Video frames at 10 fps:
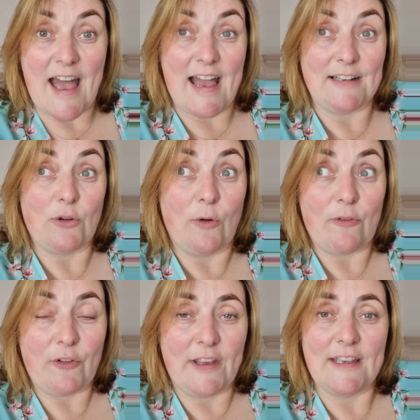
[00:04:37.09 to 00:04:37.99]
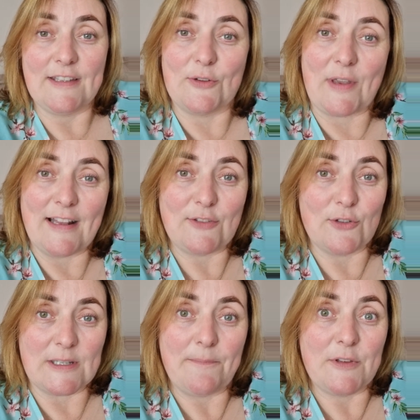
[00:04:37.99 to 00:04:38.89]
And hopefully you'll get to do
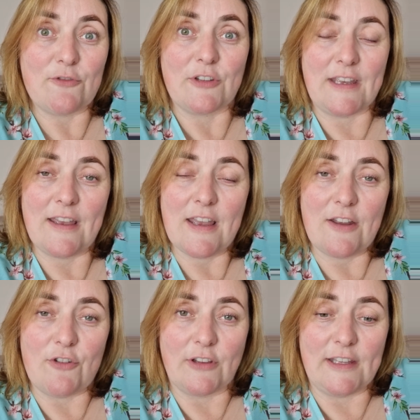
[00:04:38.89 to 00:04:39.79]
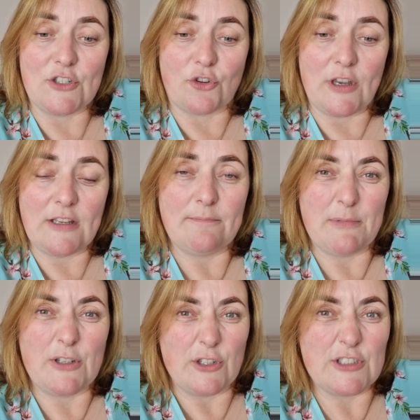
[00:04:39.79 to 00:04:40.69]
something you really, really enjoy,
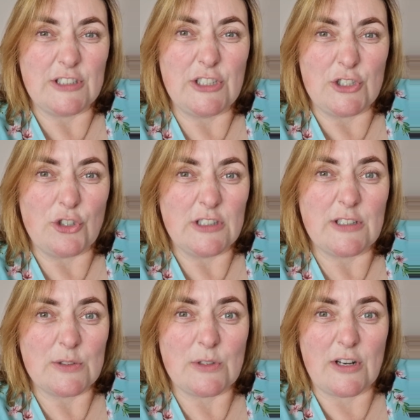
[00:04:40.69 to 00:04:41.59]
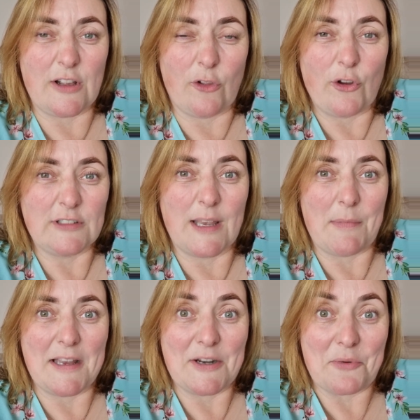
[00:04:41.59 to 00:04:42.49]
because you should, because you're a long
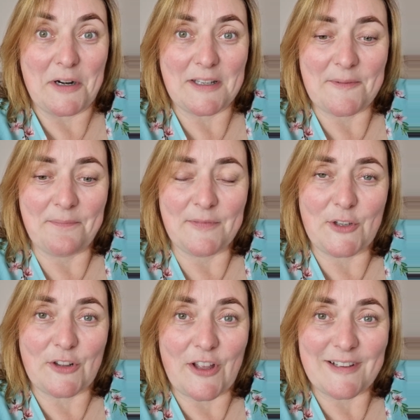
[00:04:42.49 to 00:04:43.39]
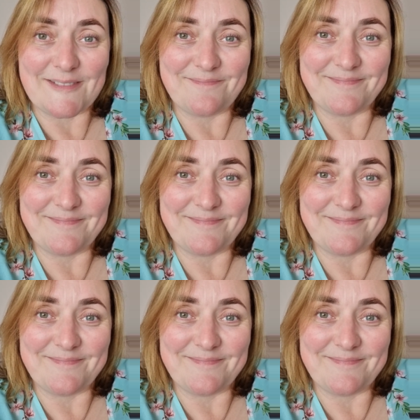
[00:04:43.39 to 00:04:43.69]
time at your work. Good luck.